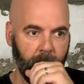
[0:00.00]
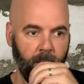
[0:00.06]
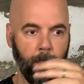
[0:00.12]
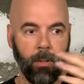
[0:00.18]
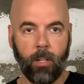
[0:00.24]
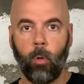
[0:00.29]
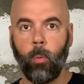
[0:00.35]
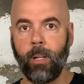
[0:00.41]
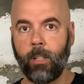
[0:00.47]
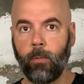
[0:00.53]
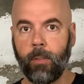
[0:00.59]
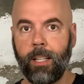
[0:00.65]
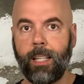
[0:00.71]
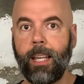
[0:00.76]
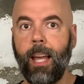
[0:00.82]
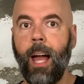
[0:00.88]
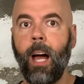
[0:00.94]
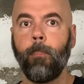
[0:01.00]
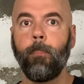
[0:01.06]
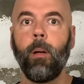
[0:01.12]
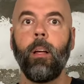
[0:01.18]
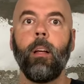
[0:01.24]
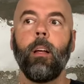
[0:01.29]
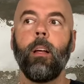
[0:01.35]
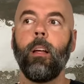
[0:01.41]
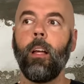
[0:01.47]
But quick recap,
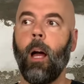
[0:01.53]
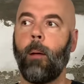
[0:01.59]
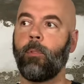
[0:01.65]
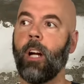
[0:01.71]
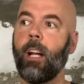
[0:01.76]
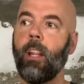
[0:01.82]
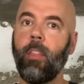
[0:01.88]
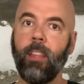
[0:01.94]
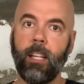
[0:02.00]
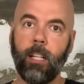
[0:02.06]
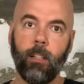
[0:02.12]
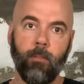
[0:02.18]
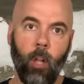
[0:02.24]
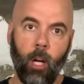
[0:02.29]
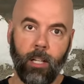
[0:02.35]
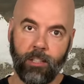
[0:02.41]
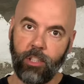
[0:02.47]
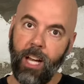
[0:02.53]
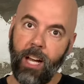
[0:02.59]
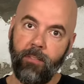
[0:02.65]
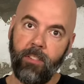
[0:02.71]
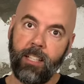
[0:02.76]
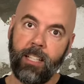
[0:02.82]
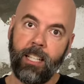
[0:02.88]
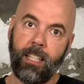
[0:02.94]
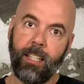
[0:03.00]
I'm trying to think of
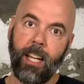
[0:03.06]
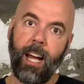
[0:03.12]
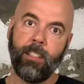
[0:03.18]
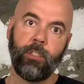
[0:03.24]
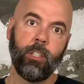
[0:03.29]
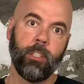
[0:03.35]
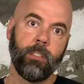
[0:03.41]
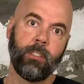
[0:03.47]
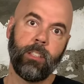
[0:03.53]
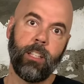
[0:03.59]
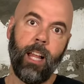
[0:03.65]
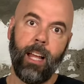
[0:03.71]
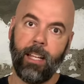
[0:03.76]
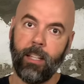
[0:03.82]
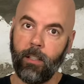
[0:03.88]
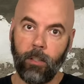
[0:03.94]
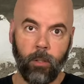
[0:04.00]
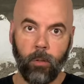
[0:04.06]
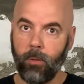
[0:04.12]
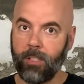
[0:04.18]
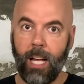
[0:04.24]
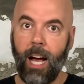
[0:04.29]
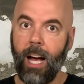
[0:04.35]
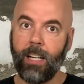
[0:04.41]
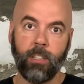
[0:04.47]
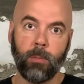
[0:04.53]
longevity, not just like who's the
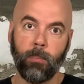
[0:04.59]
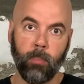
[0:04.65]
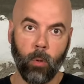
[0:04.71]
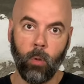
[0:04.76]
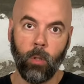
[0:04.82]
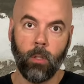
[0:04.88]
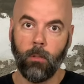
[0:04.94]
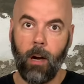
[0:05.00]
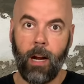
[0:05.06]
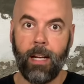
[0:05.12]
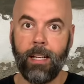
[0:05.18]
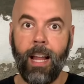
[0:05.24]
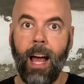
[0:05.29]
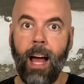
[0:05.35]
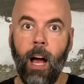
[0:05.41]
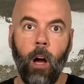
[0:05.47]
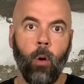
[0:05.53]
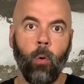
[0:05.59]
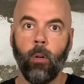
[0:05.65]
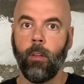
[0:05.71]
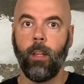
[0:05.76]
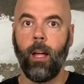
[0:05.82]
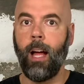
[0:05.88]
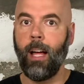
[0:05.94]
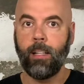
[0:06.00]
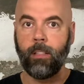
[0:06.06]
hottest brewer right now or
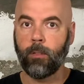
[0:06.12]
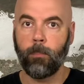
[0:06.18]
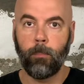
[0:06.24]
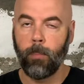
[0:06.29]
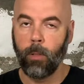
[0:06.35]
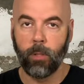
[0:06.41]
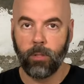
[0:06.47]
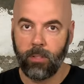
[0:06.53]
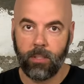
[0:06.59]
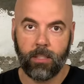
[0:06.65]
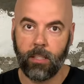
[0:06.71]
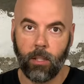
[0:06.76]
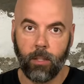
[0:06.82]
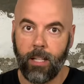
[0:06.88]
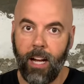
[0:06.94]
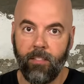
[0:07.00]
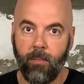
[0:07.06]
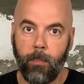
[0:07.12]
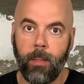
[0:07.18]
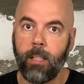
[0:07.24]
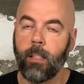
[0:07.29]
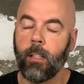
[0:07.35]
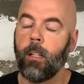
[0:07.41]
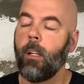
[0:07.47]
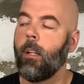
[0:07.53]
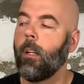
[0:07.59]
the hottest person in craft
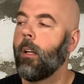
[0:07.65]
beer.